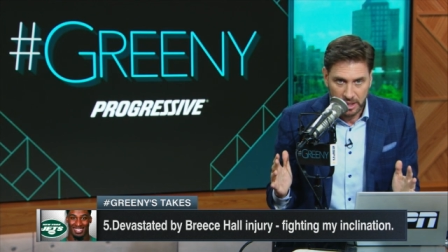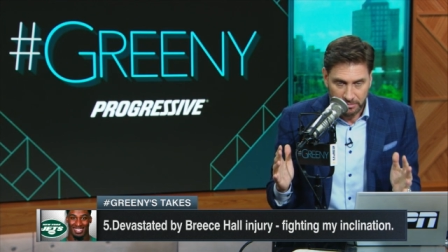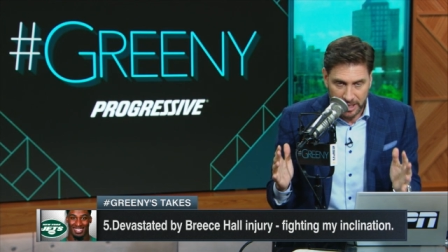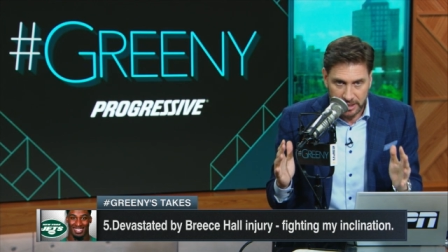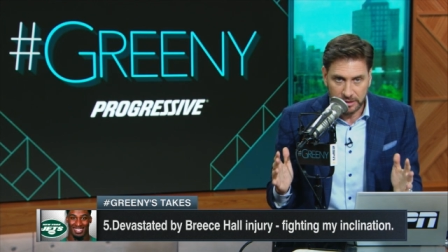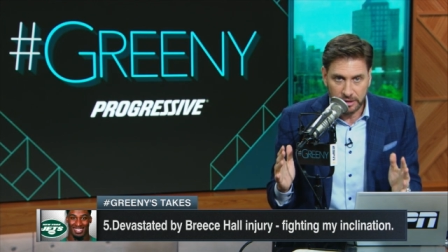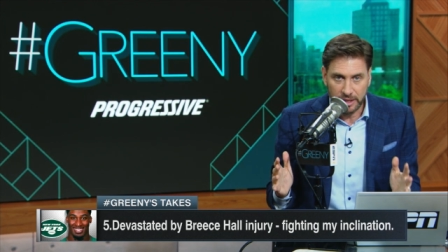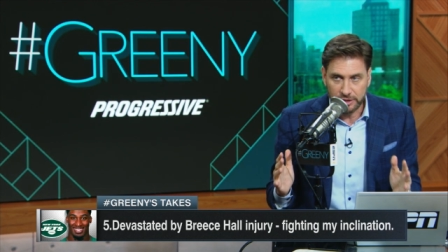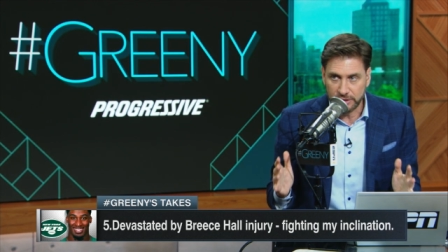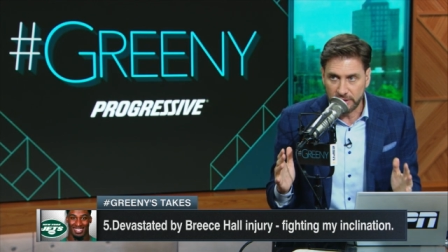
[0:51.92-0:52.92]
my
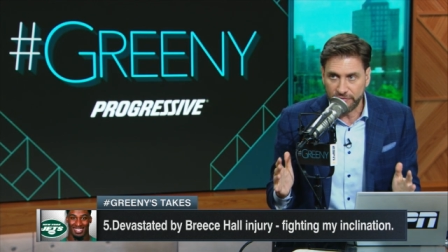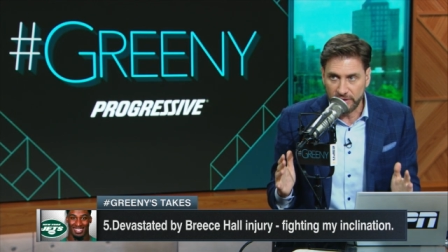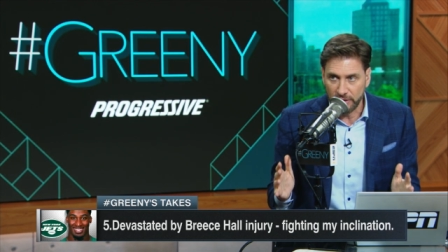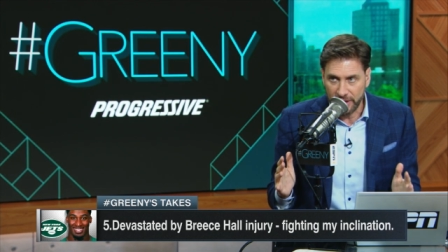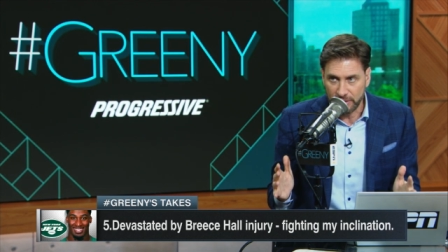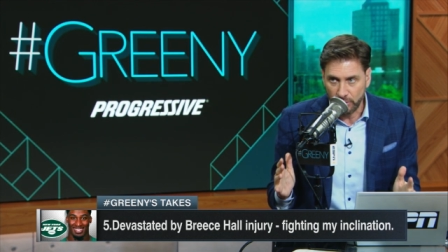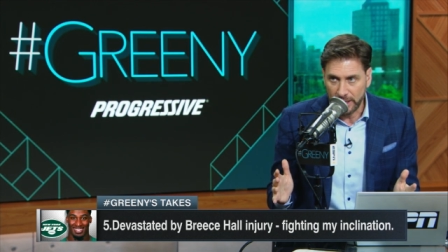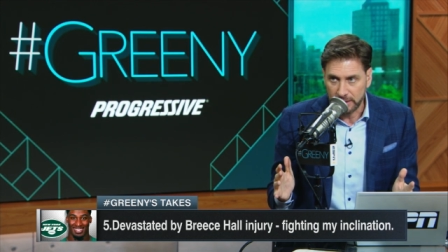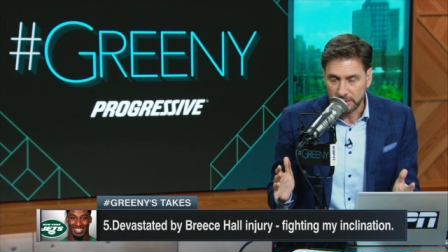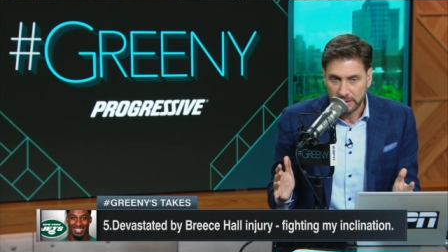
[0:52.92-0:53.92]
inclination to feel that way
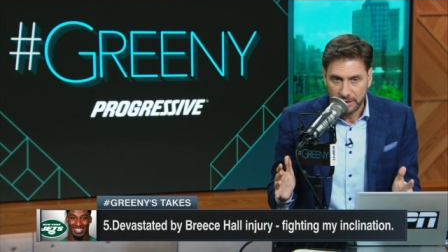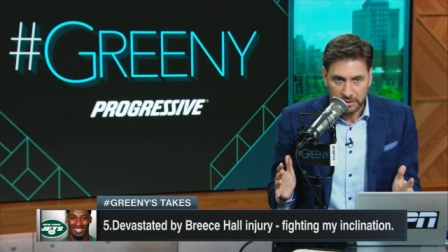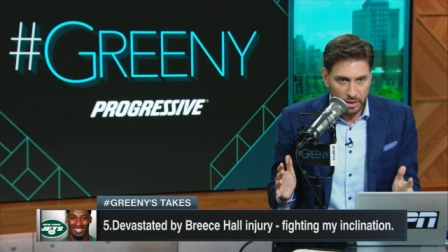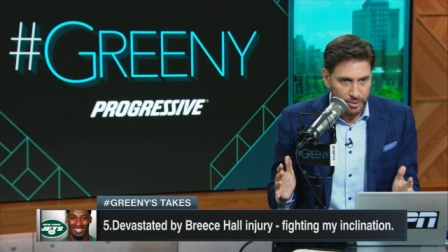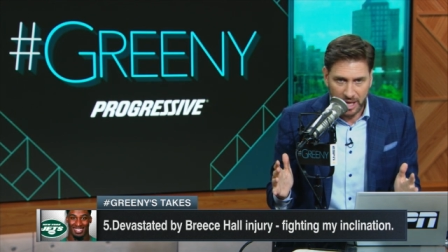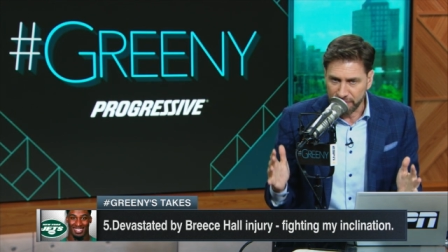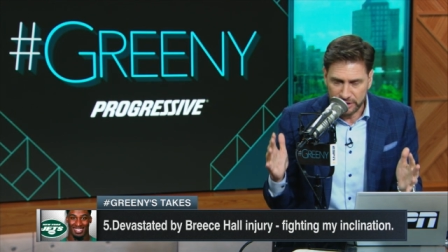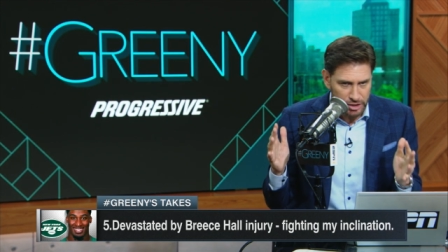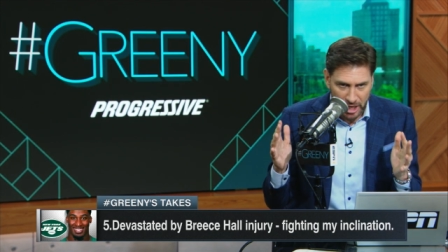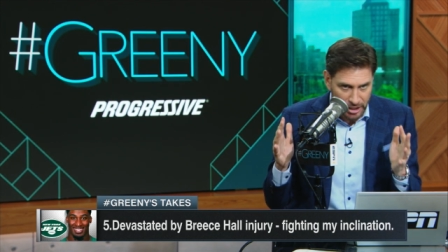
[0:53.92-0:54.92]
that we have
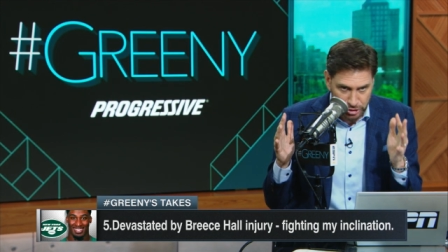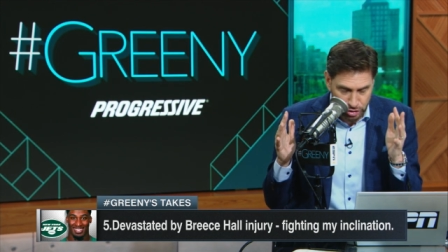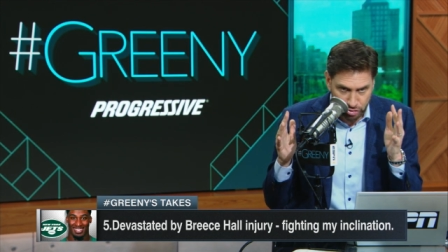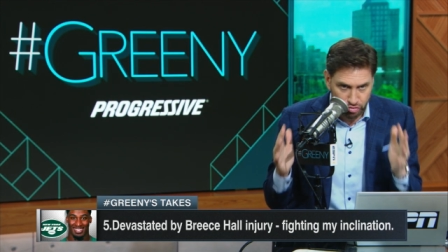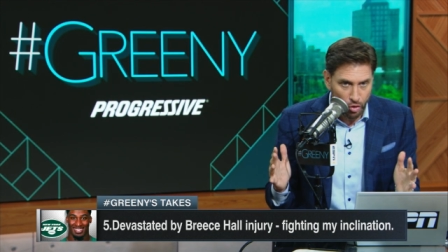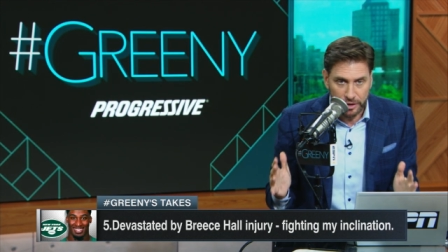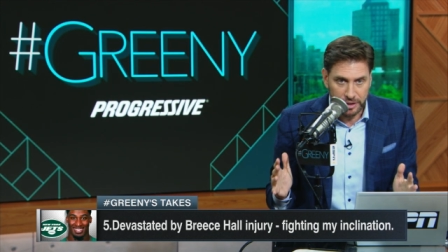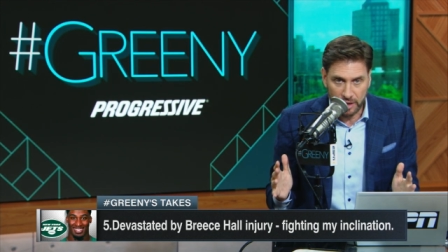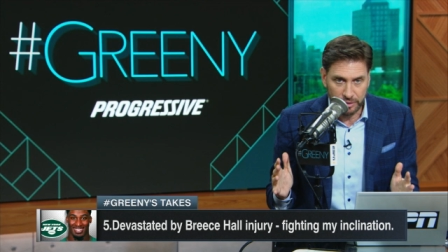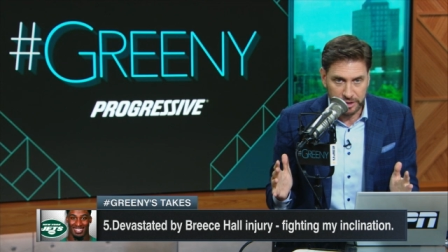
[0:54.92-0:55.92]
this
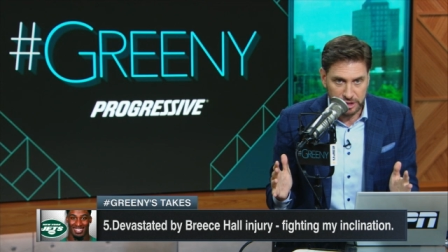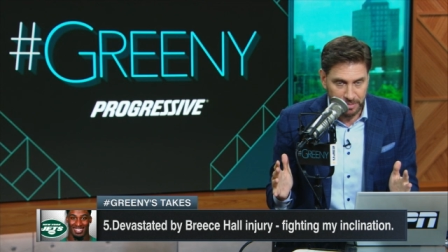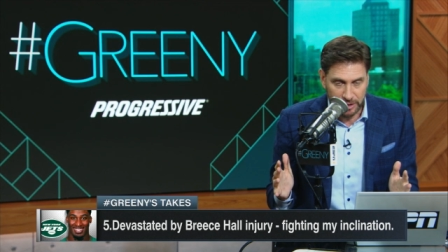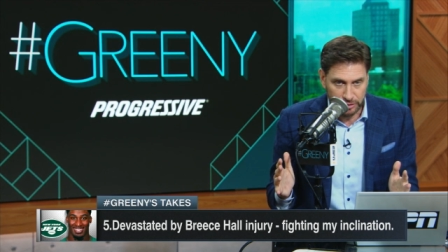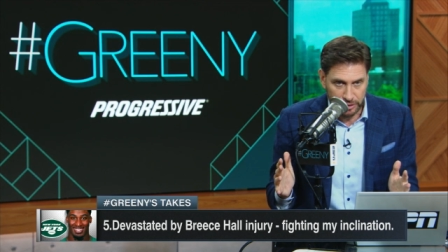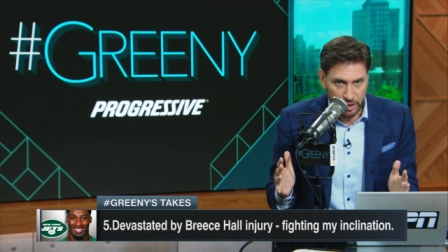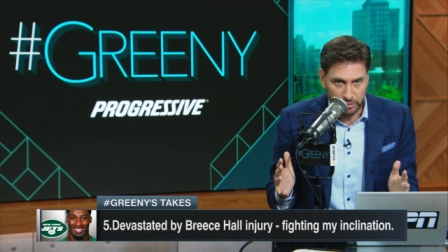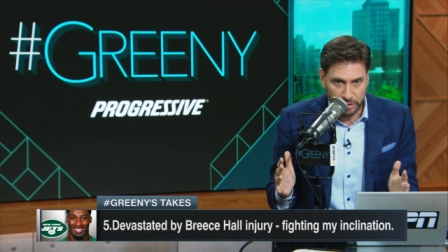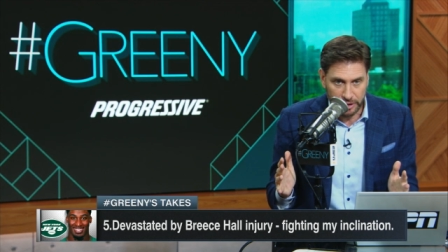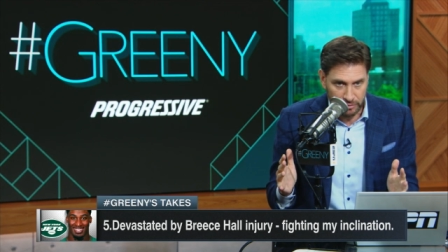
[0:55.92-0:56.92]
extraordinarily special young
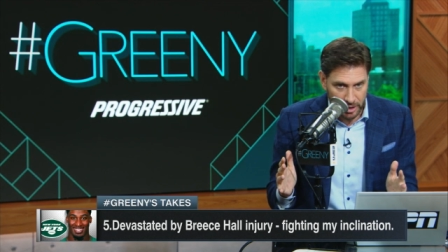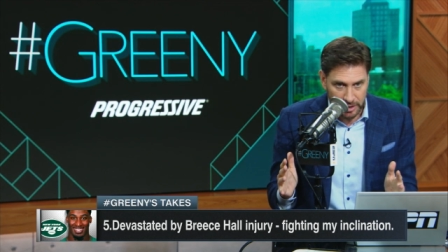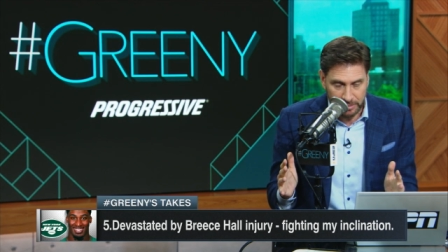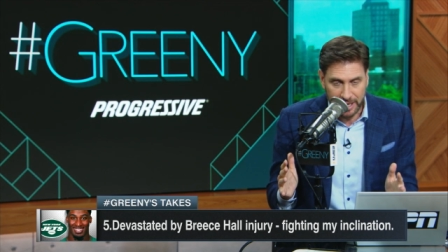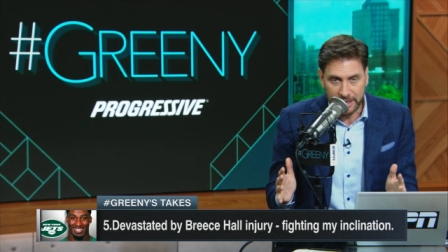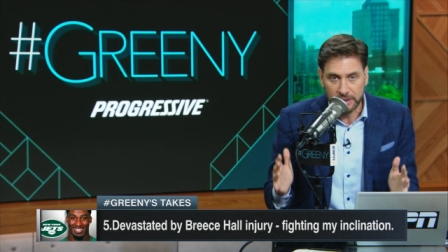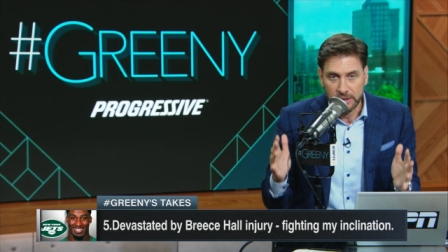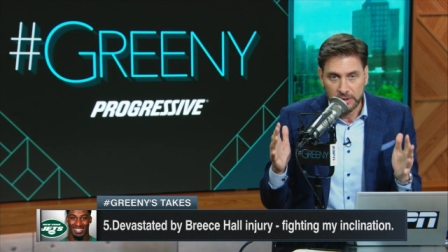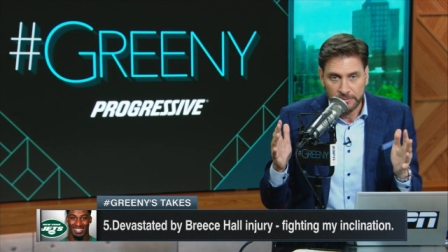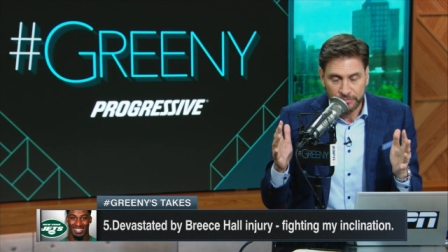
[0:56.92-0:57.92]
rookie running back
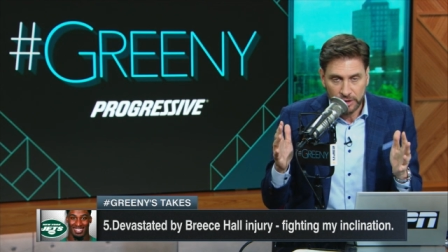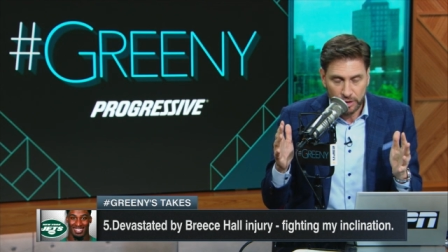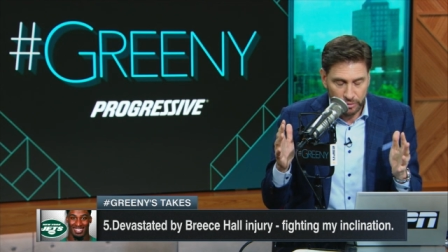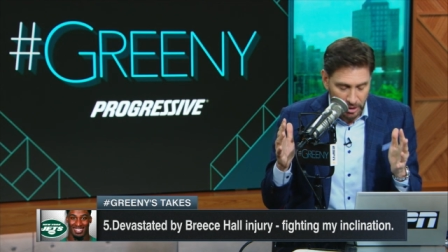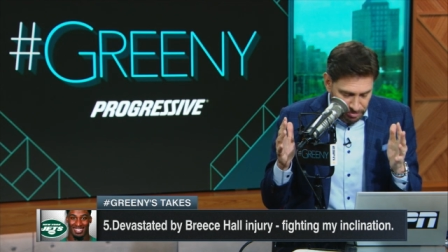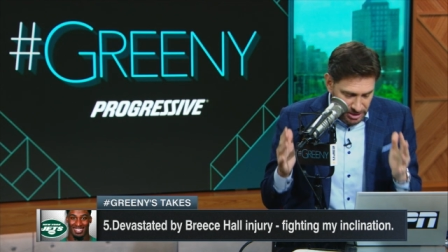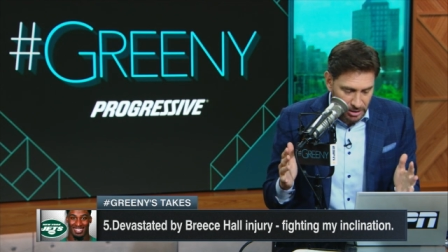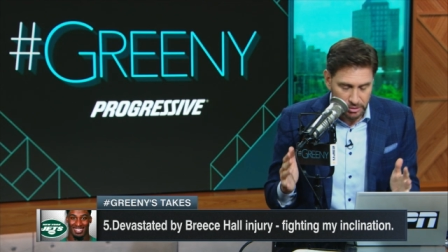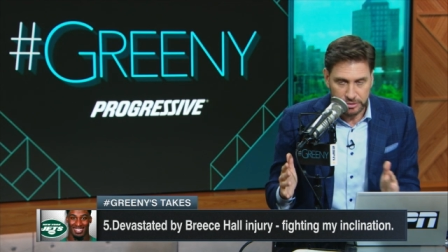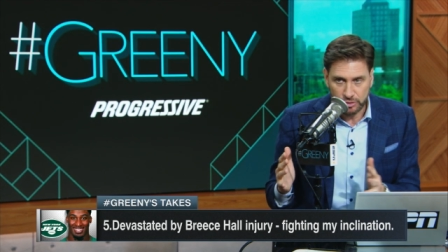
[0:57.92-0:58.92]
who it
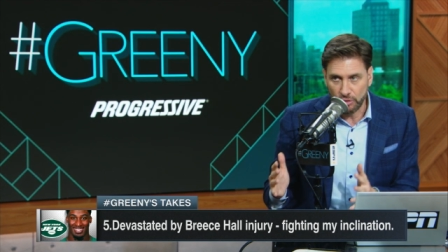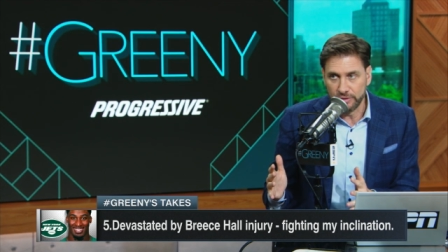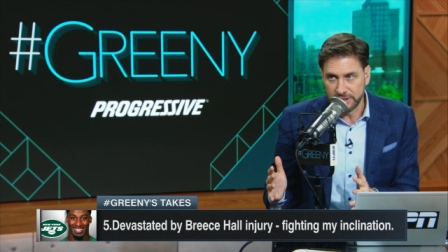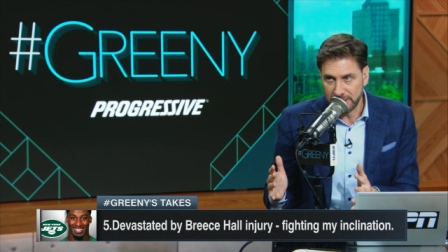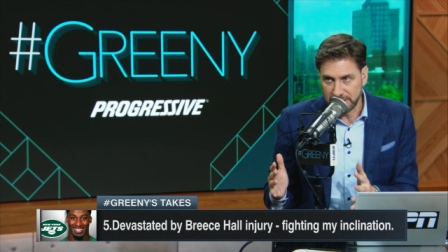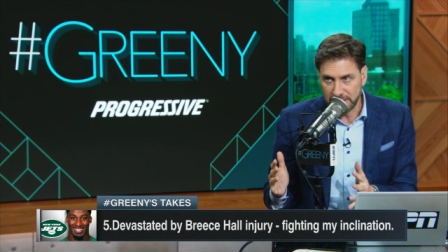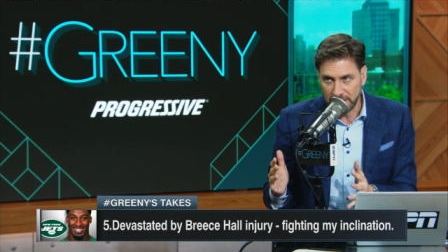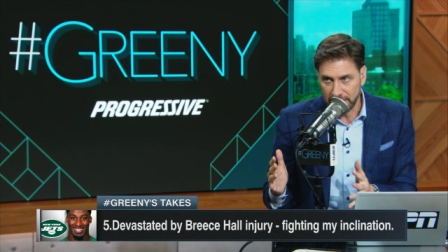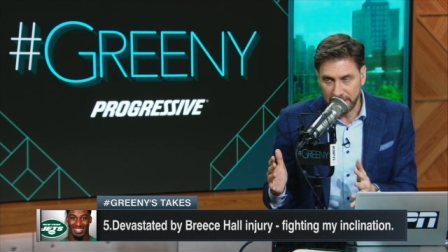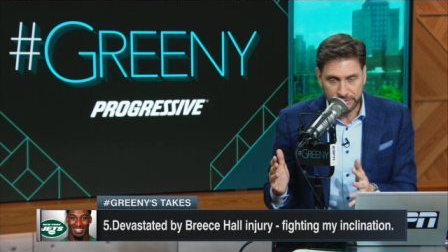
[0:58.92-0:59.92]
appears tore his
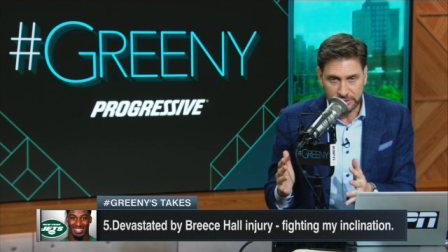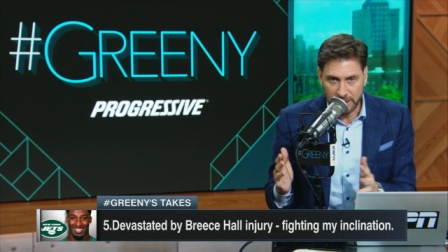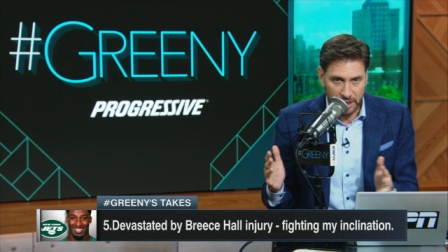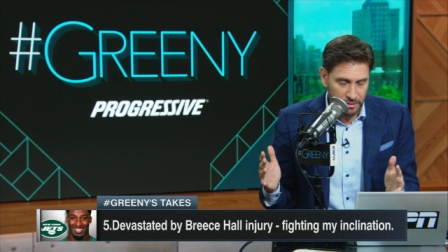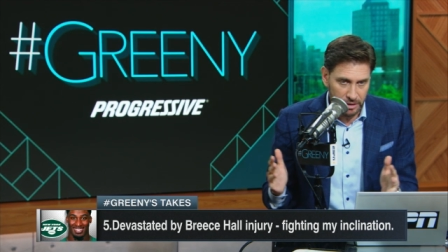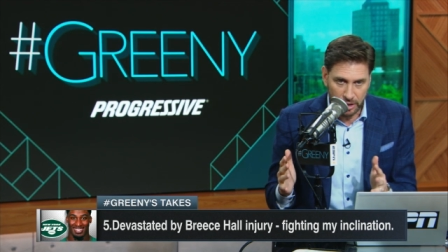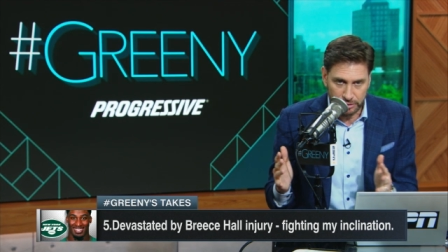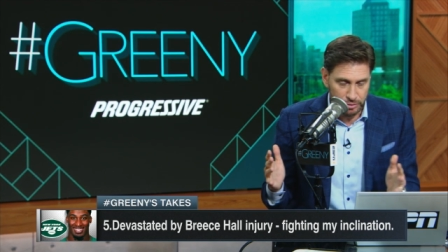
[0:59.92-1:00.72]
ACL yesterday. The coach